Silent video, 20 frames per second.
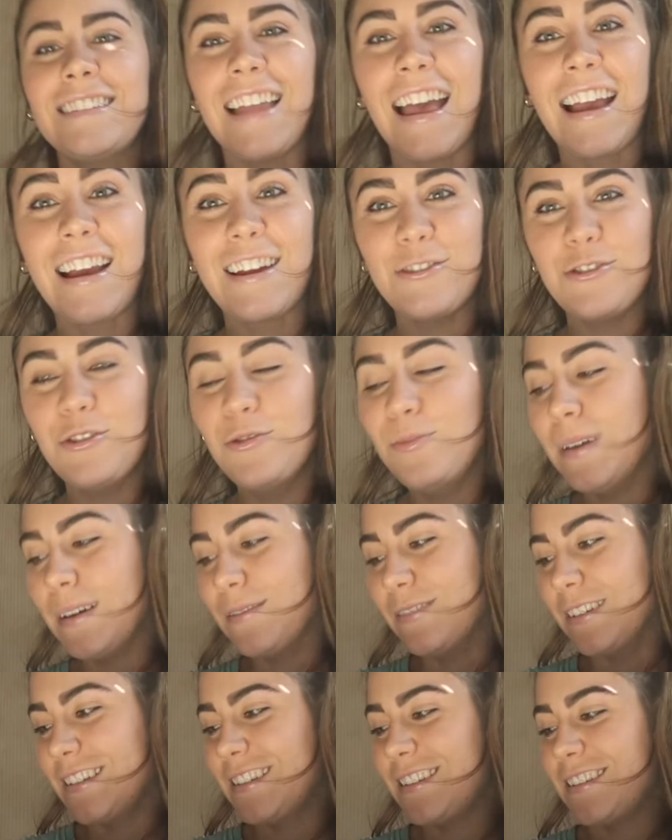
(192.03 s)
I got 2 big
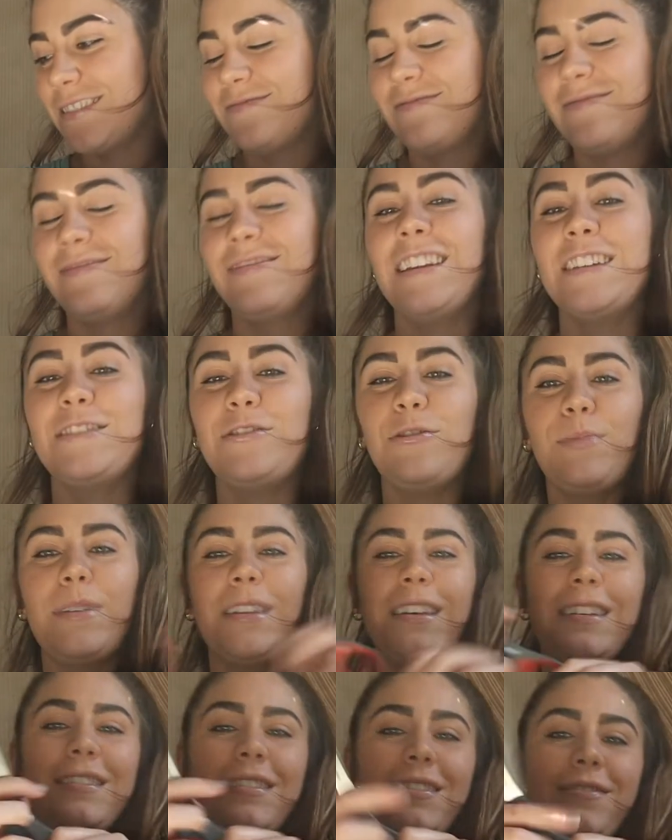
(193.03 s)
ones. Let's open
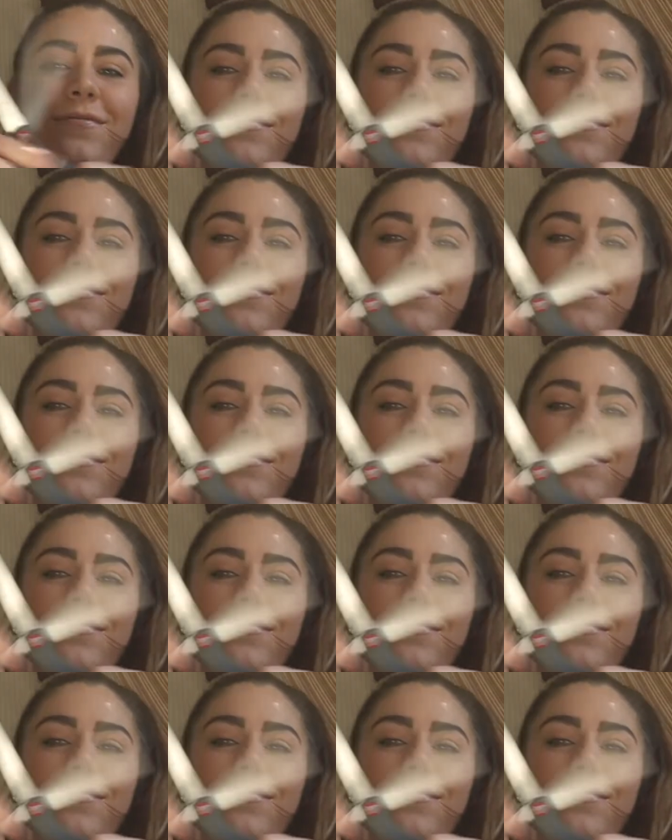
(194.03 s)
this.